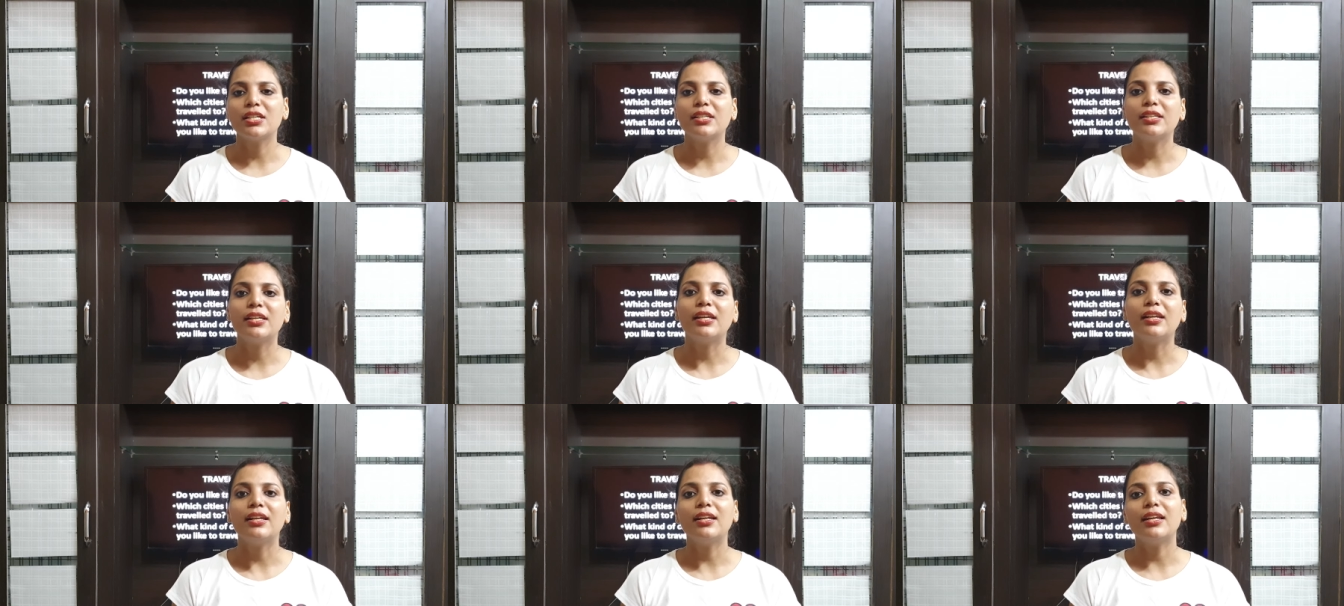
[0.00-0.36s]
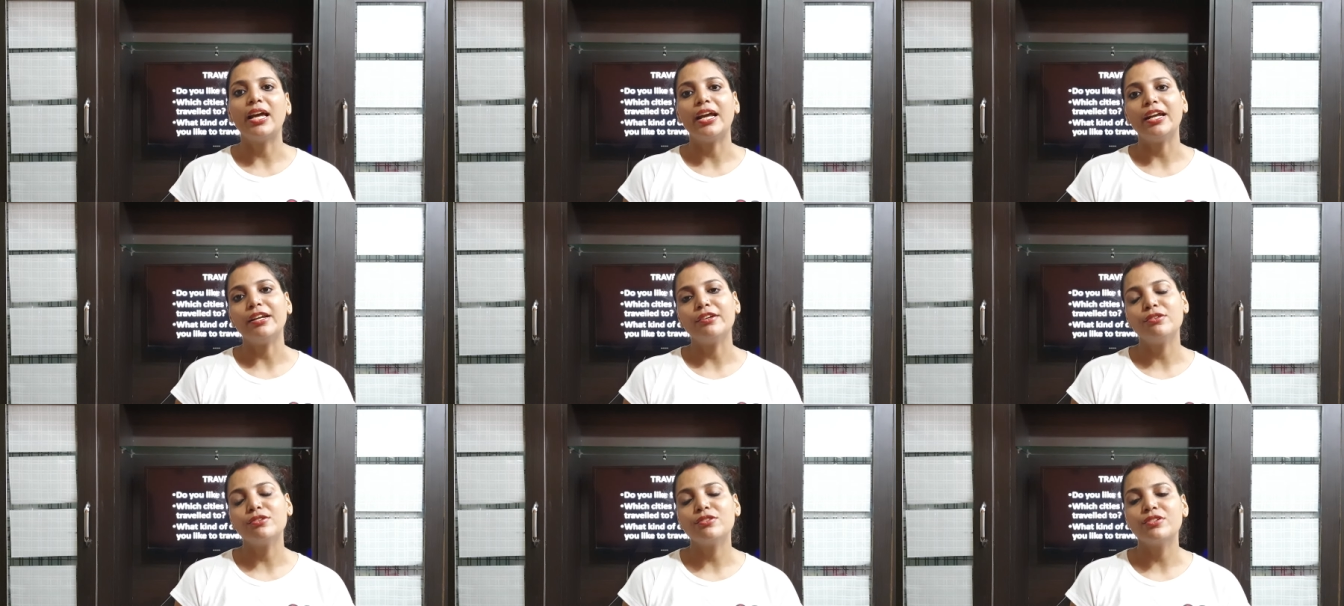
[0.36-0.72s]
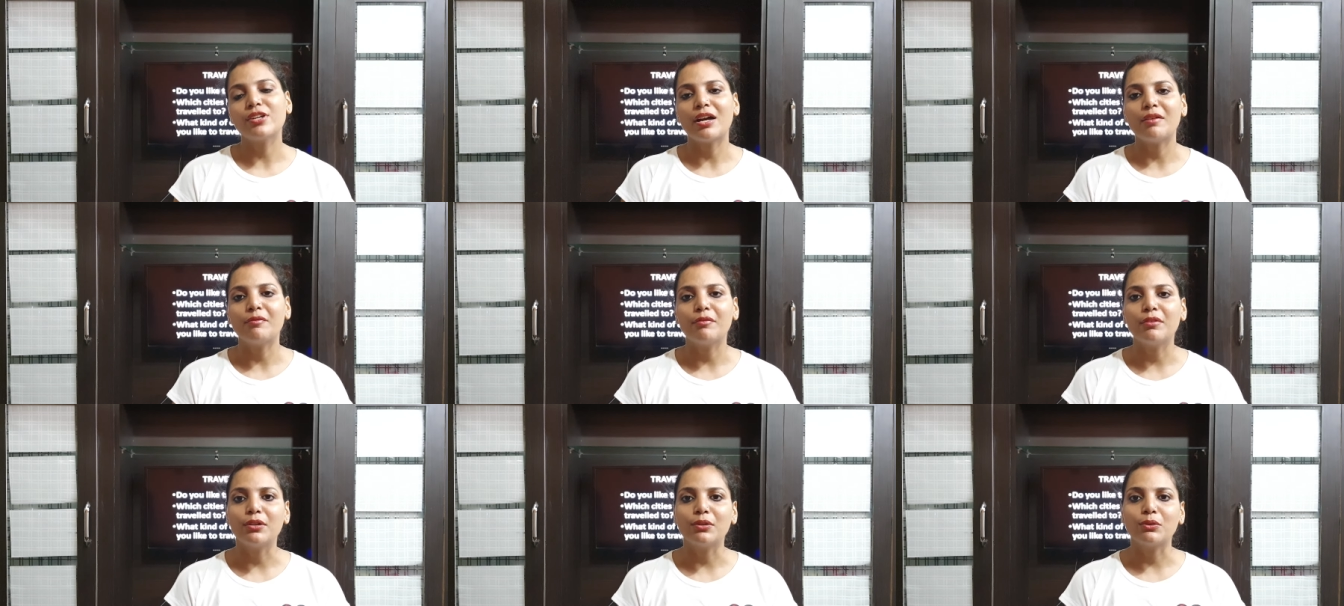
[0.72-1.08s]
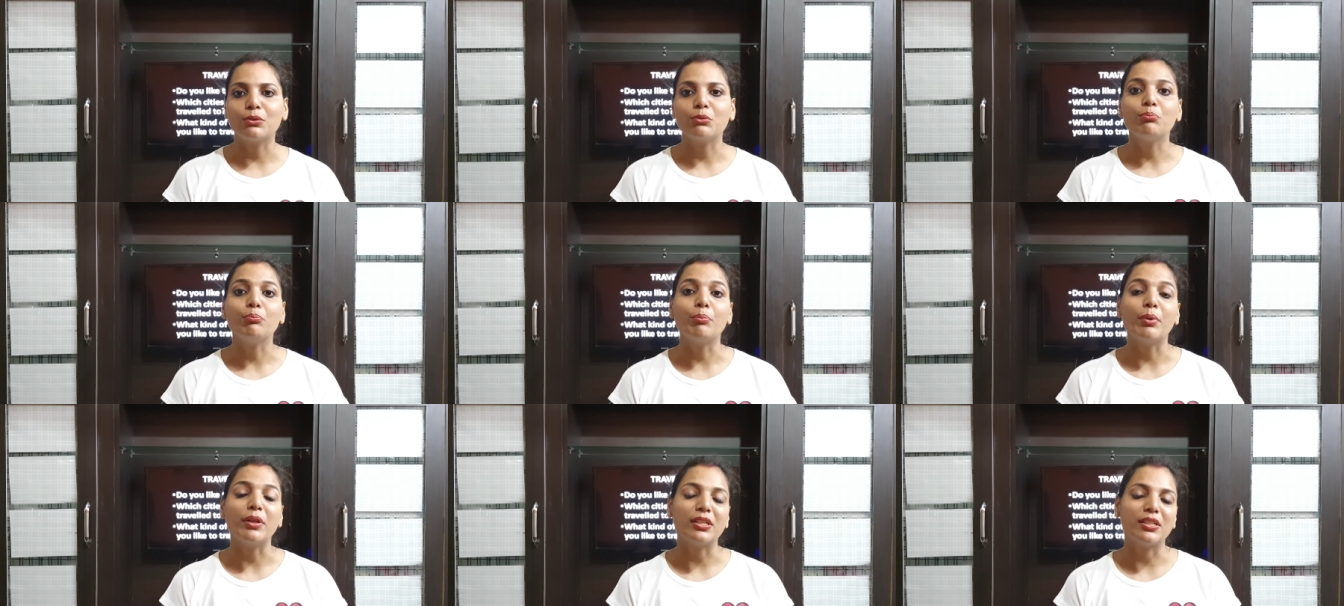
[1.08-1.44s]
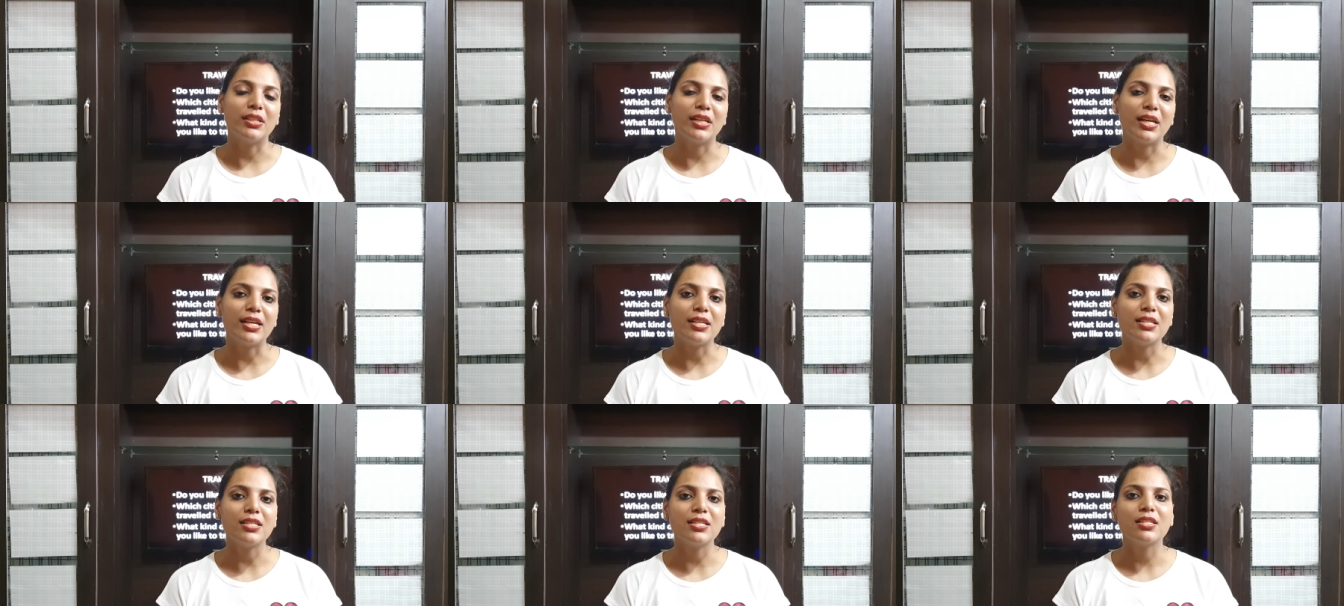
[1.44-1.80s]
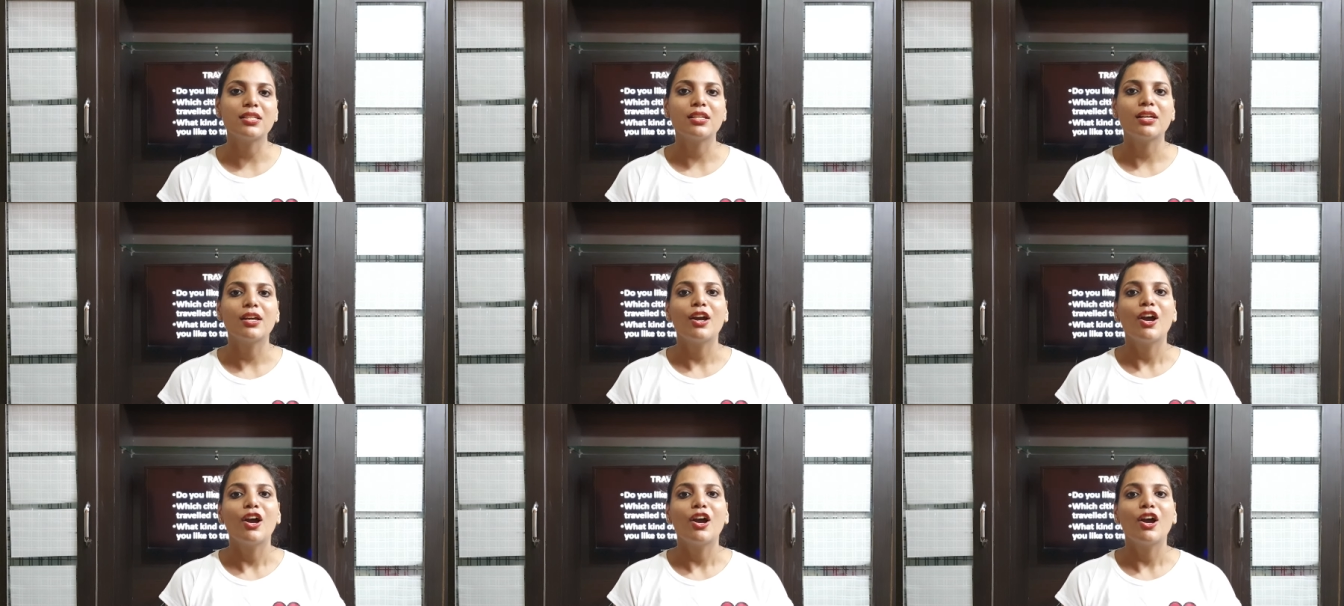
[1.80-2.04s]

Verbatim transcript: that I like to travel to, but yes,